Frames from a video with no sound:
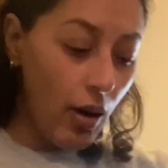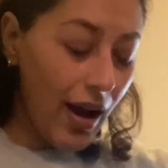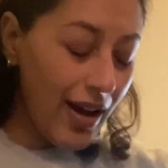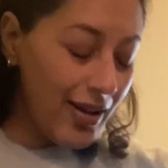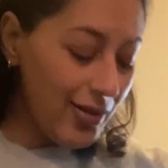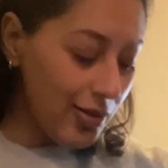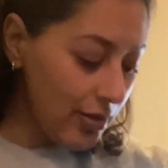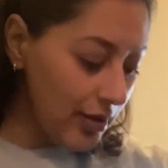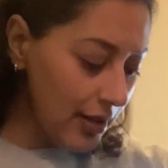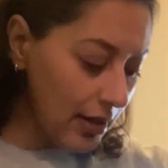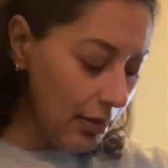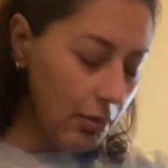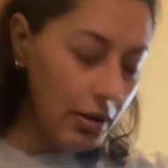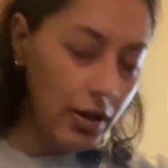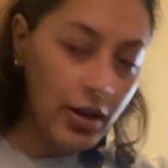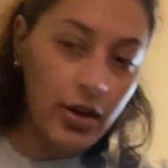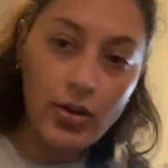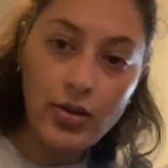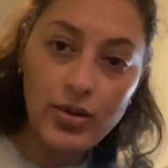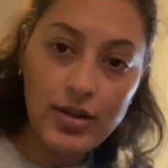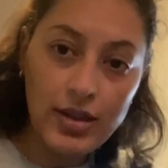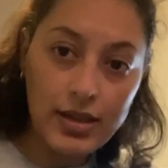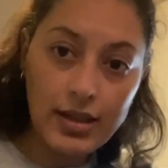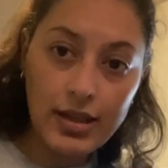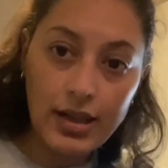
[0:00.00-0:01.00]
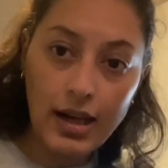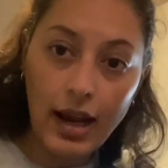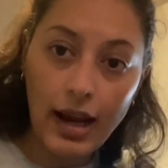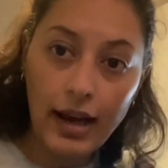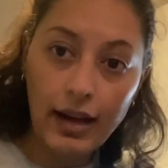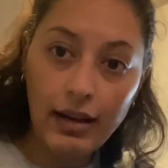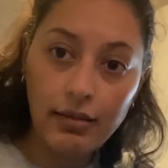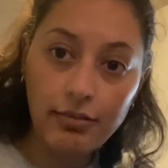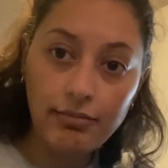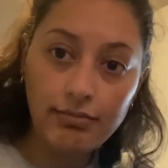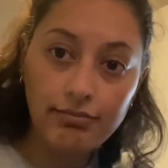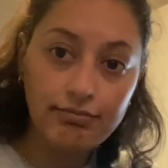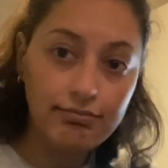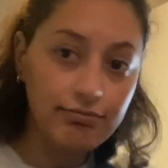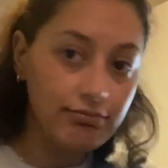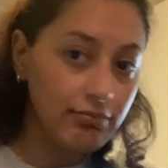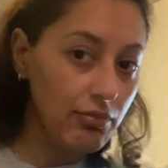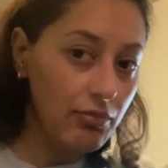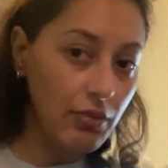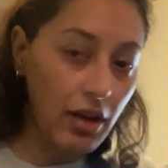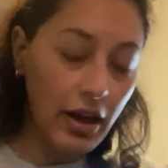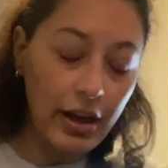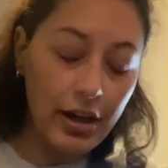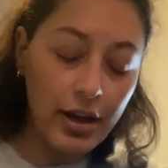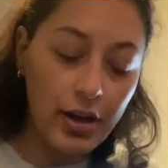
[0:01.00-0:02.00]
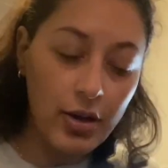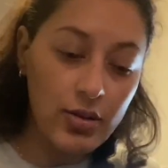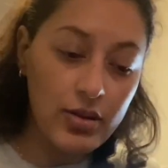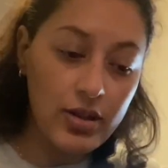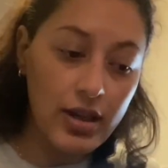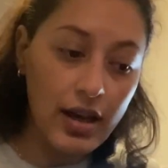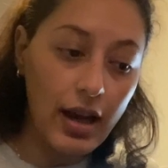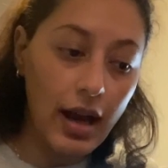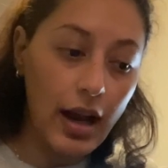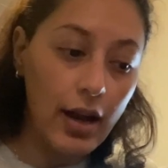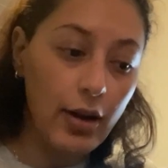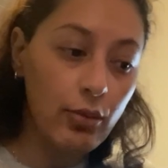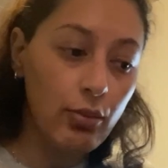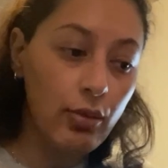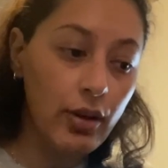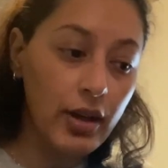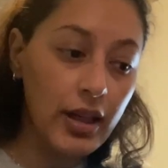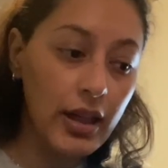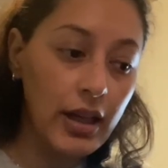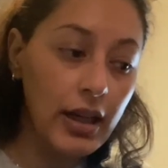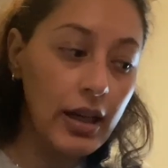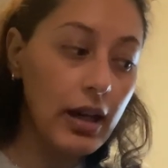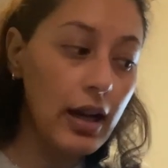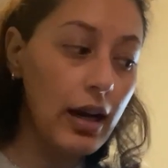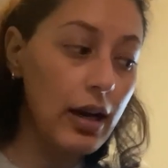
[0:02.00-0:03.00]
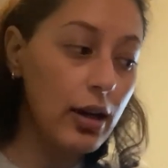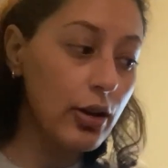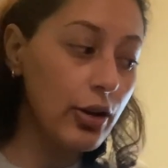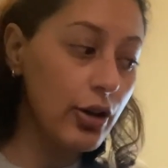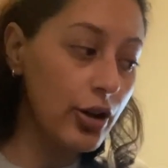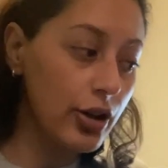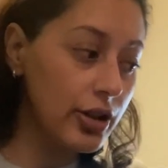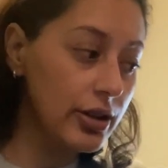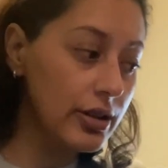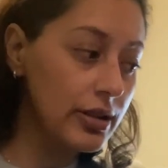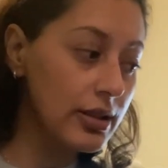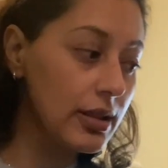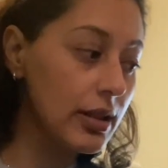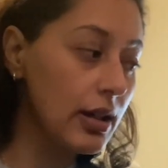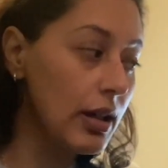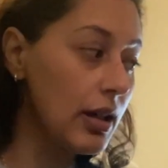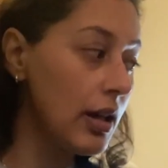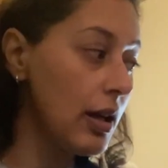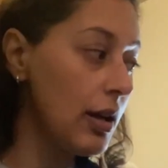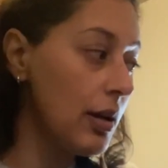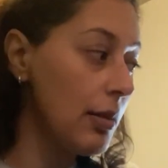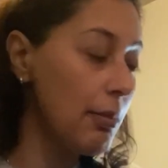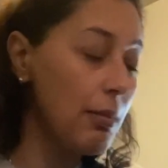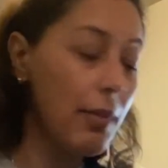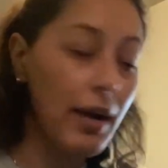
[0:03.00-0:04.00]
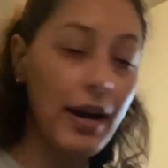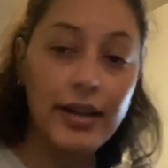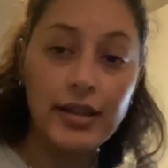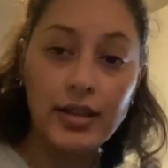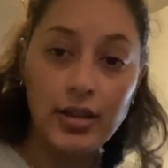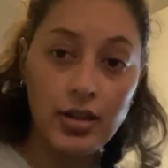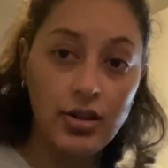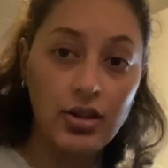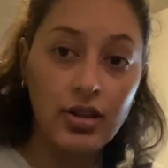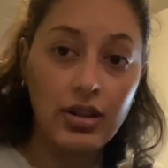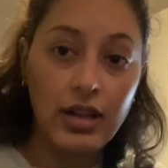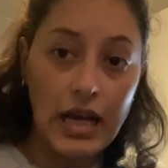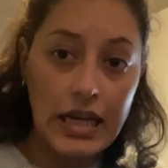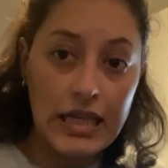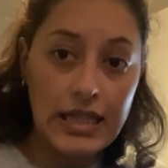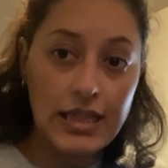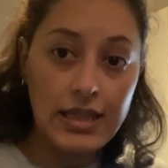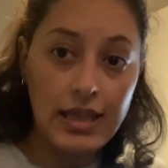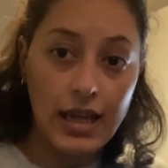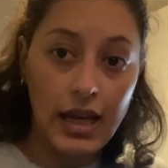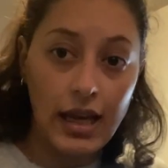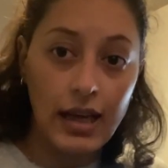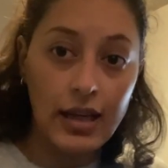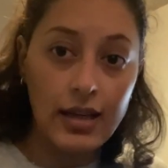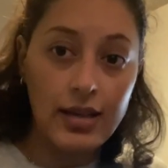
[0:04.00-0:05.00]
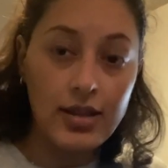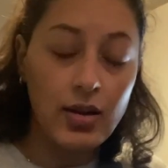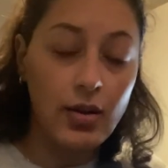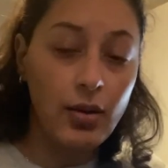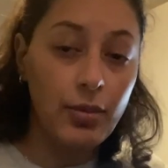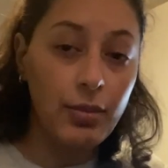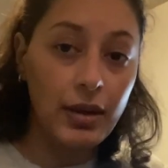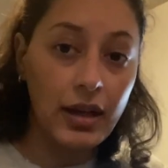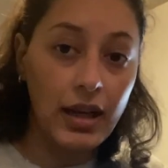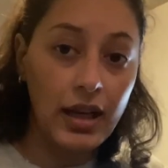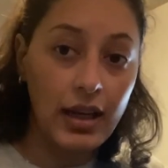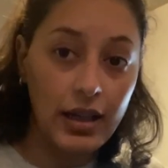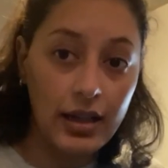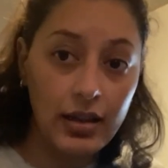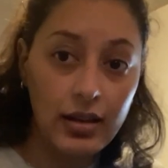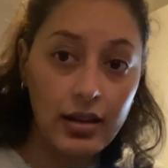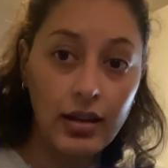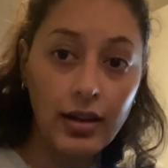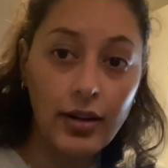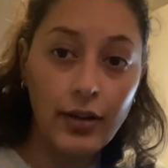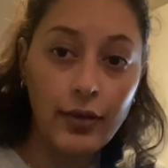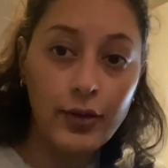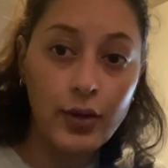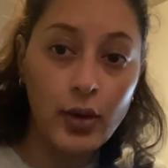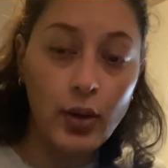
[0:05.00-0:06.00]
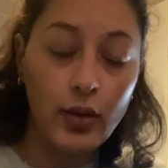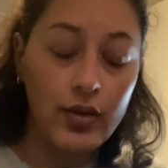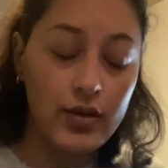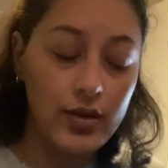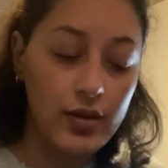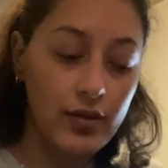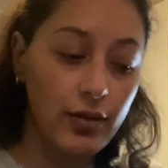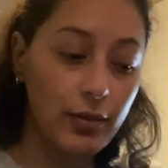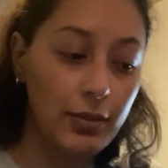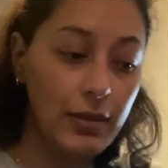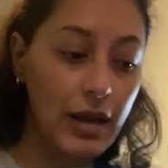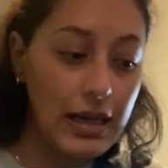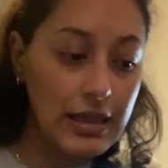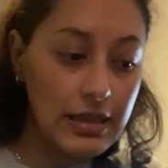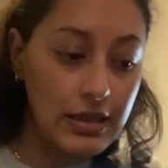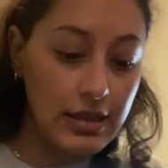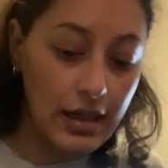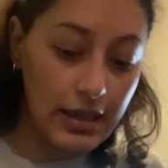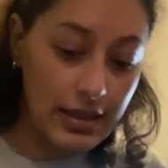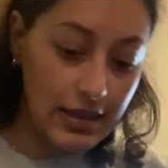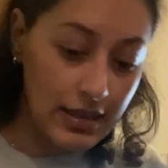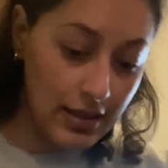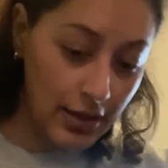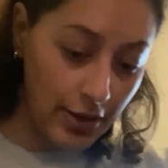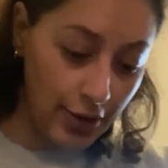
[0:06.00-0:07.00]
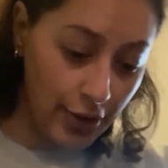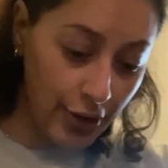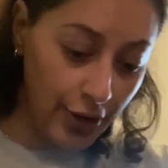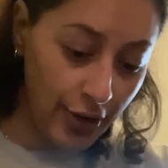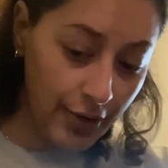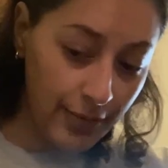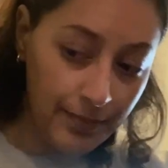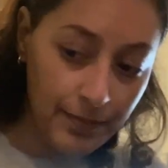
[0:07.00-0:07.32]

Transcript: I don't think I'm going to use it tonight. I'm not going to use it. I already cooked my dinner last night. So I'm going to eat the leftovers from last night's dinner